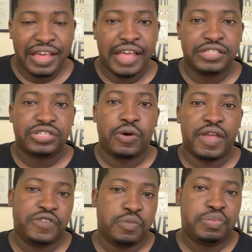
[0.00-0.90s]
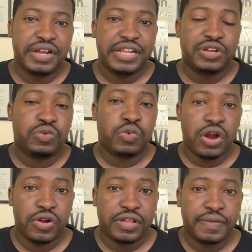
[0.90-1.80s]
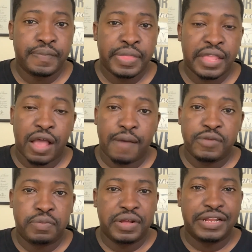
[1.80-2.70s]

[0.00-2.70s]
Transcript: And so if you put in the work, you